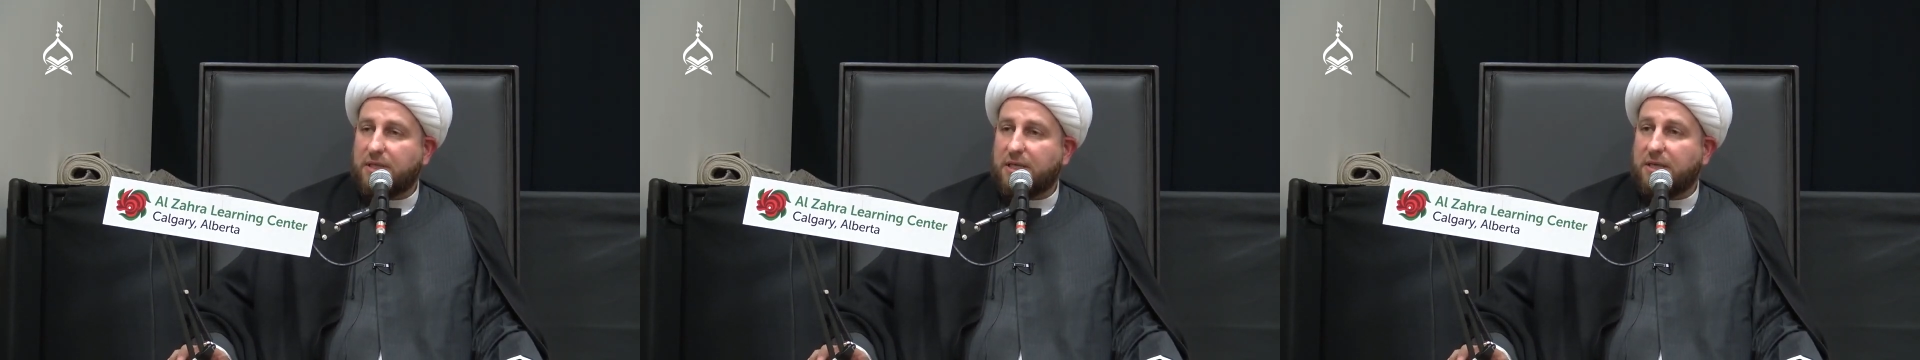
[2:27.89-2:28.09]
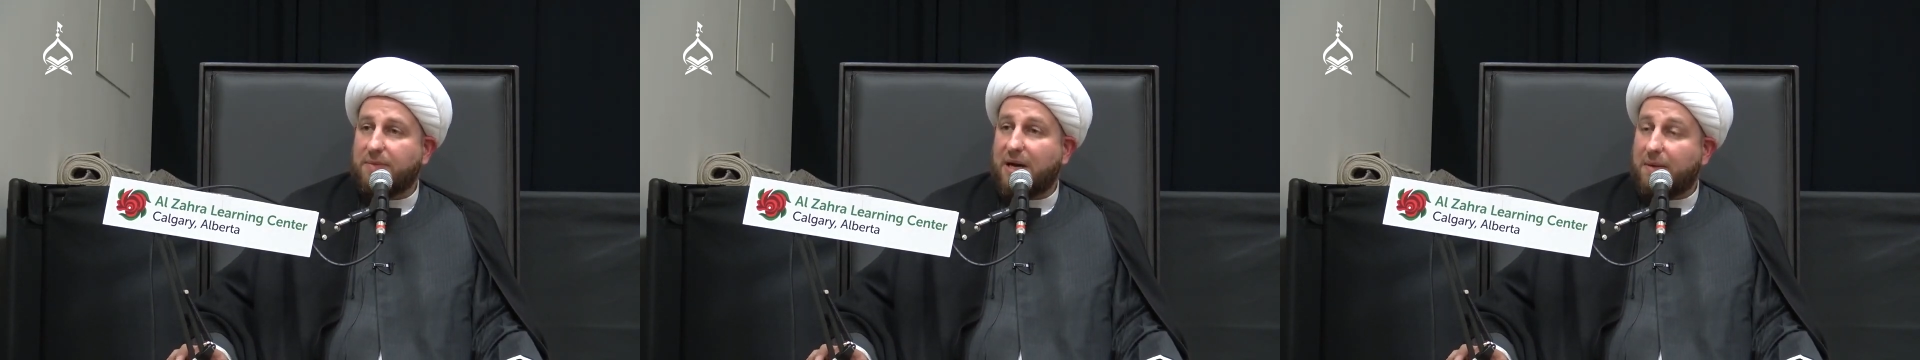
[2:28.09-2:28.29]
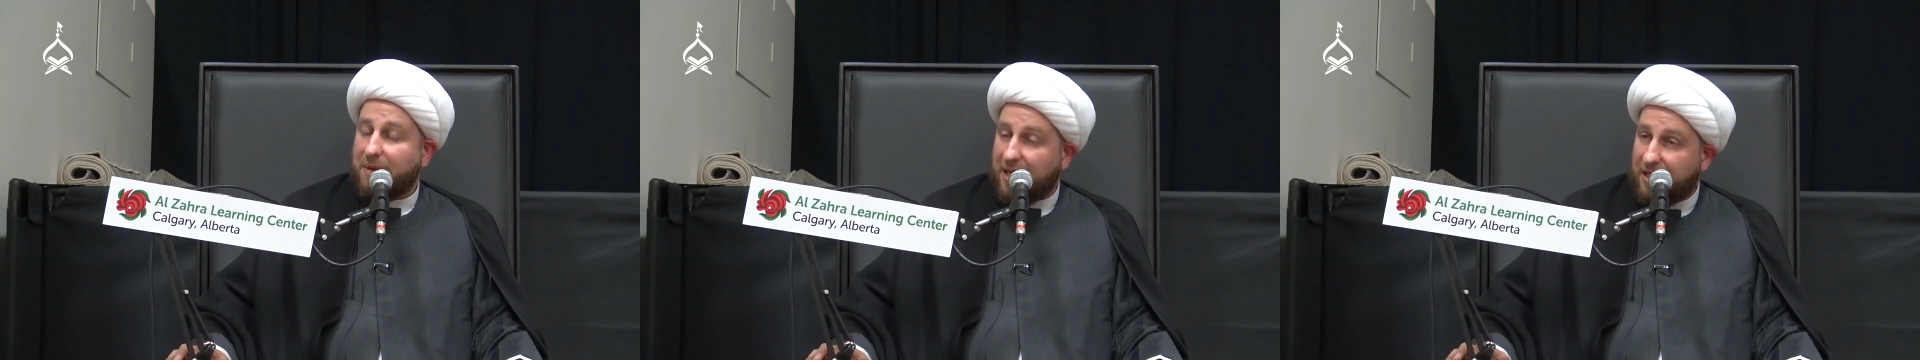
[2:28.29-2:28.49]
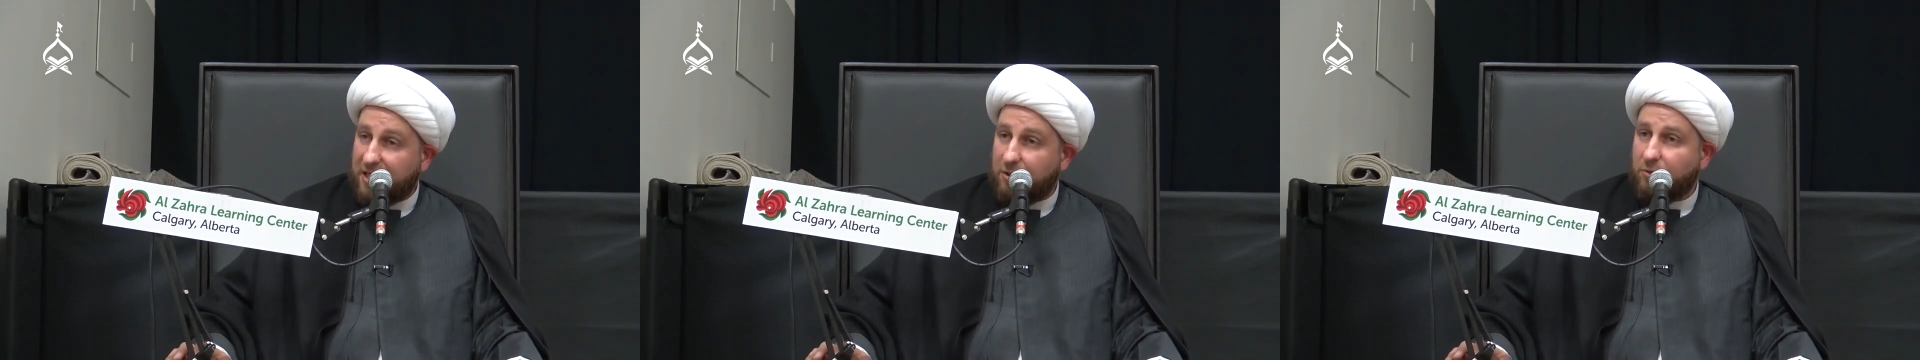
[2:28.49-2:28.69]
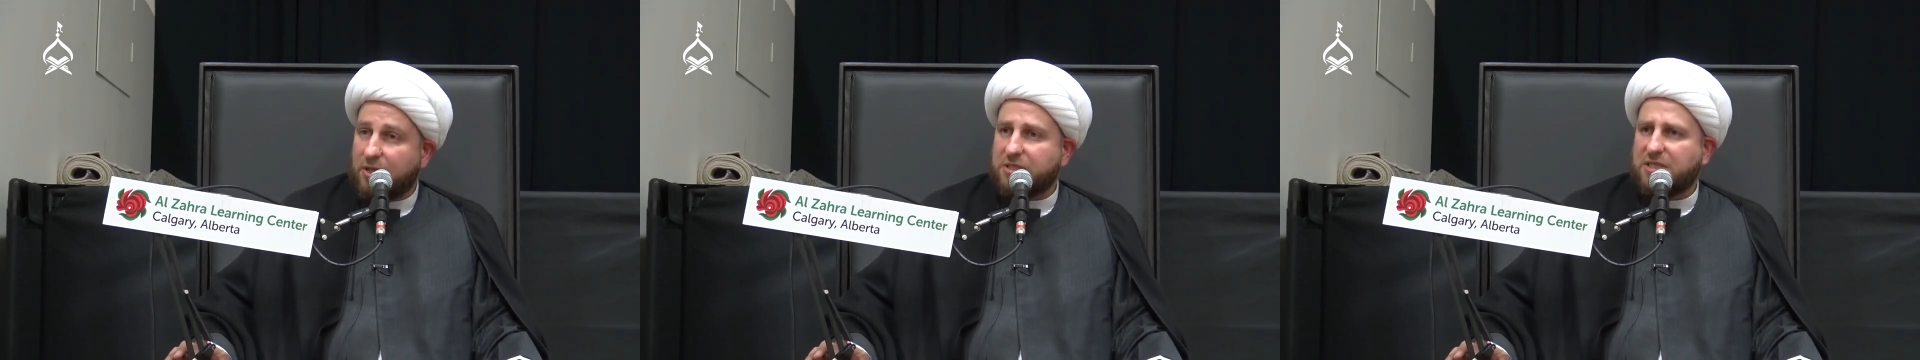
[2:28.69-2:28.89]
Imam
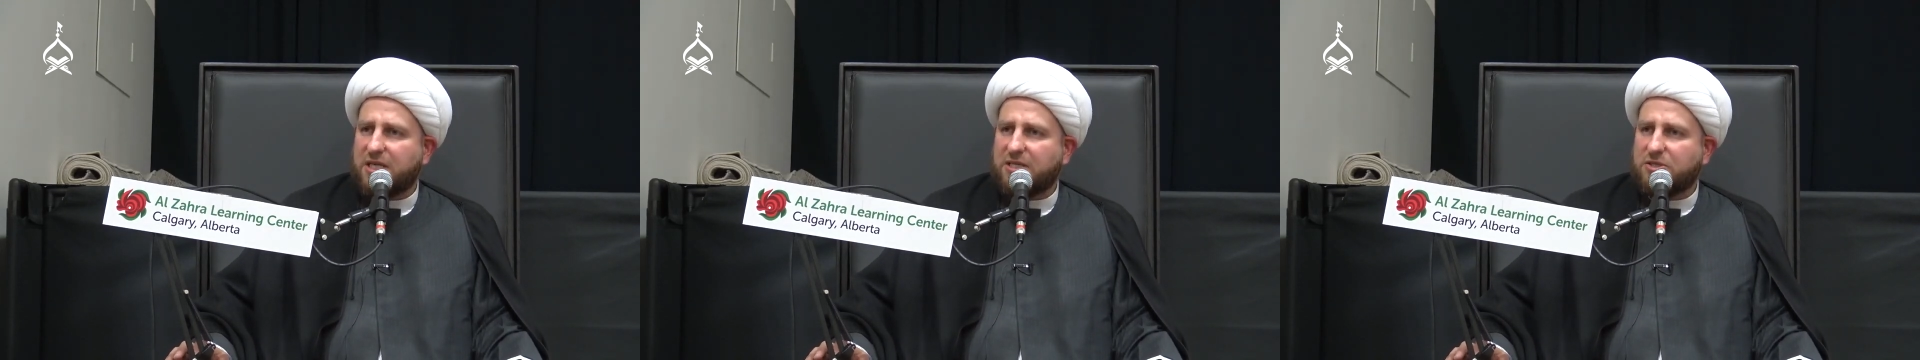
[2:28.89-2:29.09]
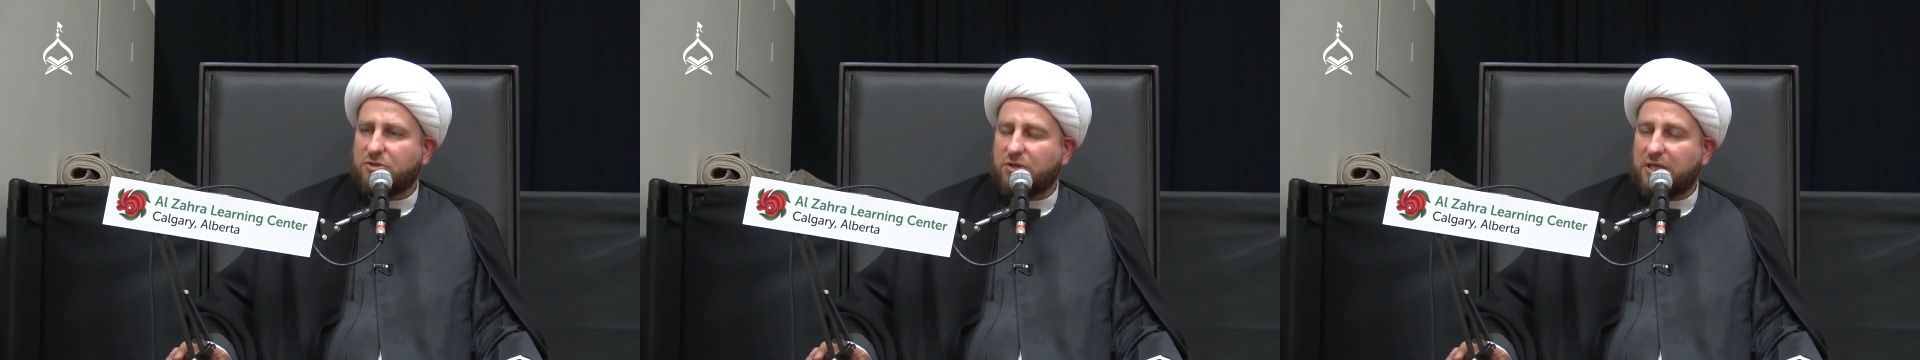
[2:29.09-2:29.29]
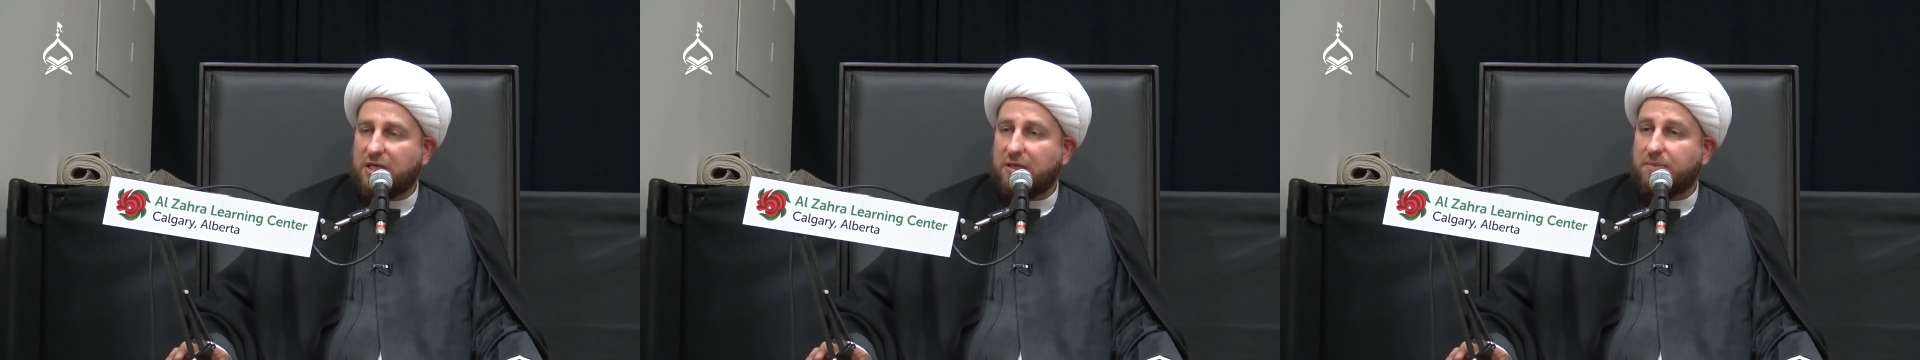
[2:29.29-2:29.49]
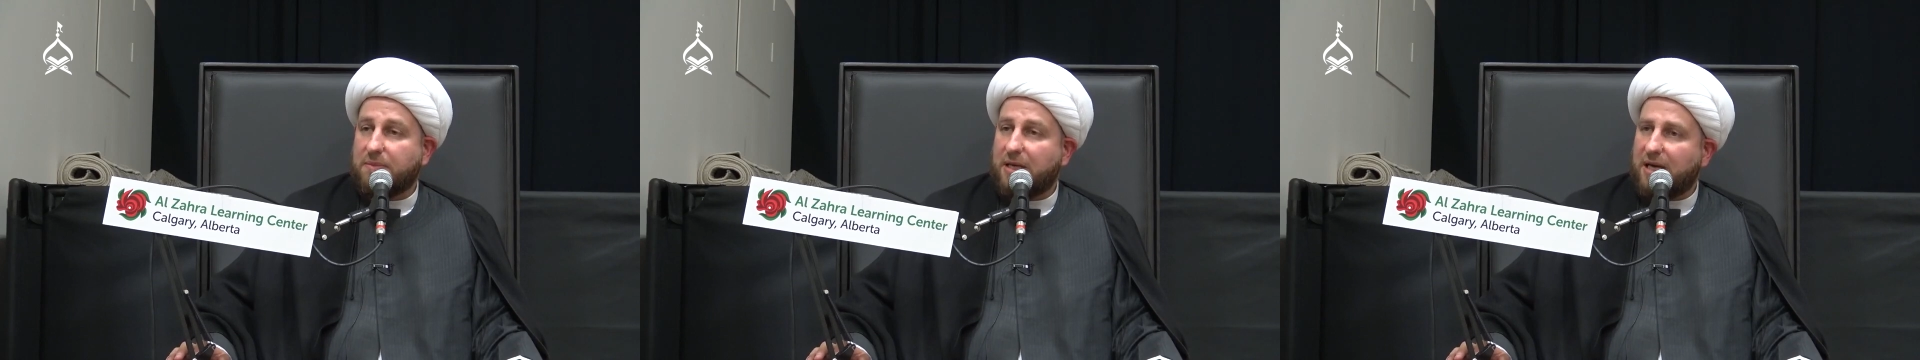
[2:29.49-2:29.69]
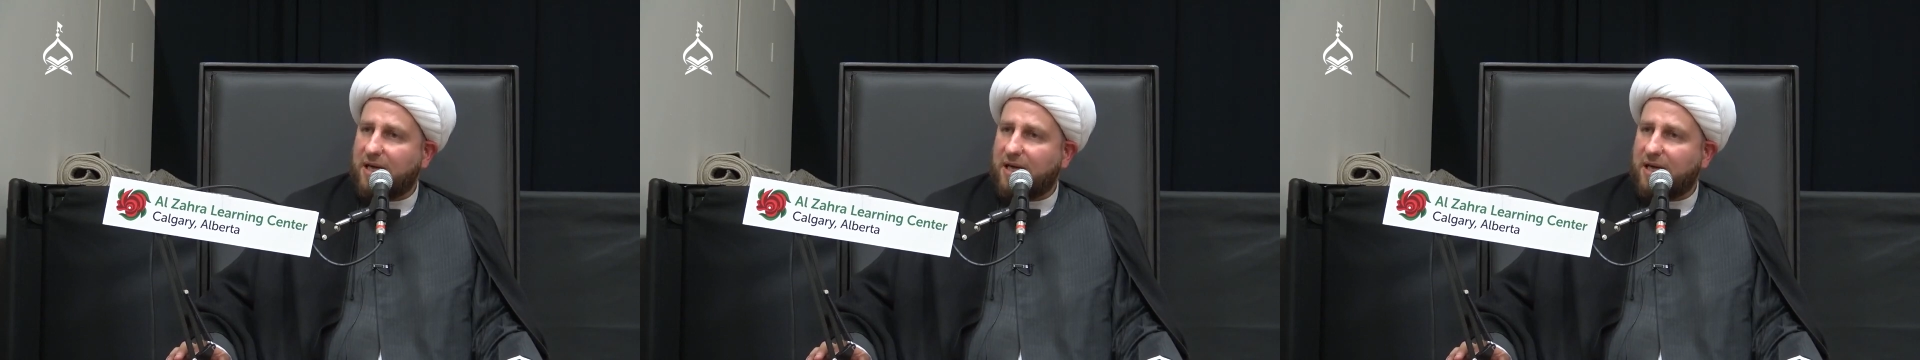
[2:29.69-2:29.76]
Ali was next to him.